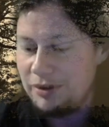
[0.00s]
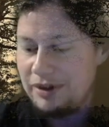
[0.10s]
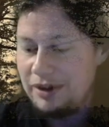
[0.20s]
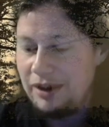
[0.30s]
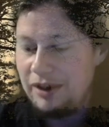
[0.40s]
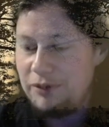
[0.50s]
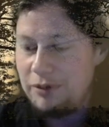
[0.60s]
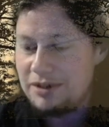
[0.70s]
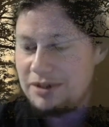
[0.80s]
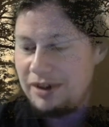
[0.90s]
If you
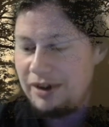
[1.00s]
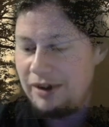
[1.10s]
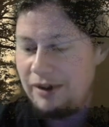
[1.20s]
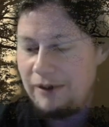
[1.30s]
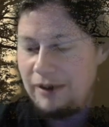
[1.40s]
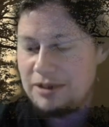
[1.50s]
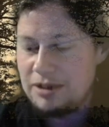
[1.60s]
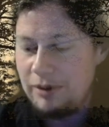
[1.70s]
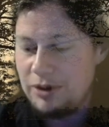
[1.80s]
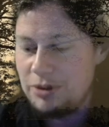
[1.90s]
hit
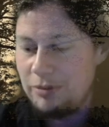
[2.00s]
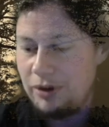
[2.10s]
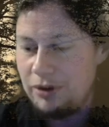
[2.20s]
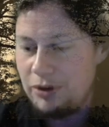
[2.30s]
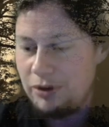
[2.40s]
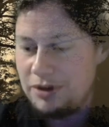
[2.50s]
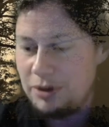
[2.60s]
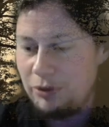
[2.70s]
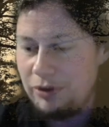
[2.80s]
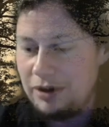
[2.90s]
exclamation mark content
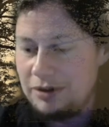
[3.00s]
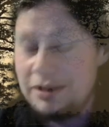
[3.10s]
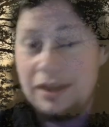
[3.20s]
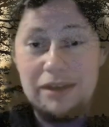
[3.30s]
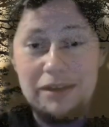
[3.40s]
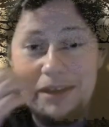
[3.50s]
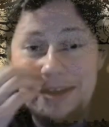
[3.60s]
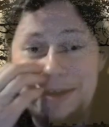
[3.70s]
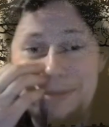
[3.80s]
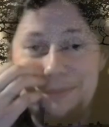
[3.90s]
warnings, then
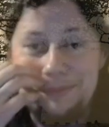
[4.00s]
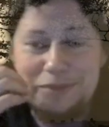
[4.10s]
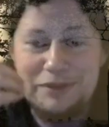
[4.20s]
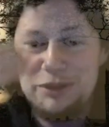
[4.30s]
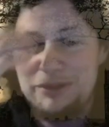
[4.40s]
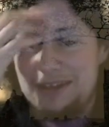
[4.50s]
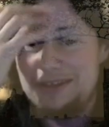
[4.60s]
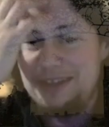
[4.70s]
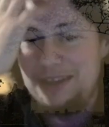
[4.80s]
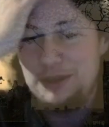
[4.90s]
you'll get to
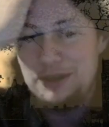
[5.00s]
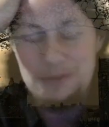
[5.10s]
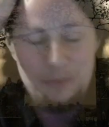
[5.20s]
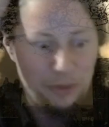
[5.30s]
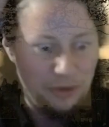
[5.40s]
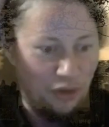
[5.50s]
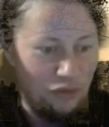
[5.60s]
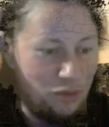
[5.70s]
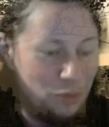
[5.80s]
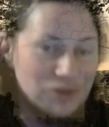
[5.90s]
the
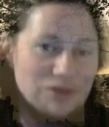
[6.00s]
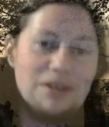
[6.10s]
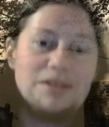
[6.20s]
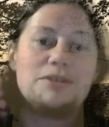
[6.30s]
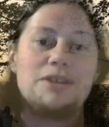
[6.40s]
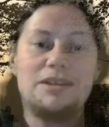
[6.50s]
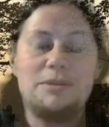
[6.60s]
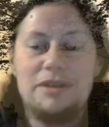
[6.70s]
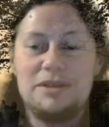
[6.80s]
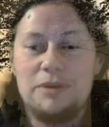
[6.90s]
100 ones that are associated
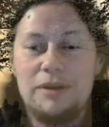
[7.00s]
with this one.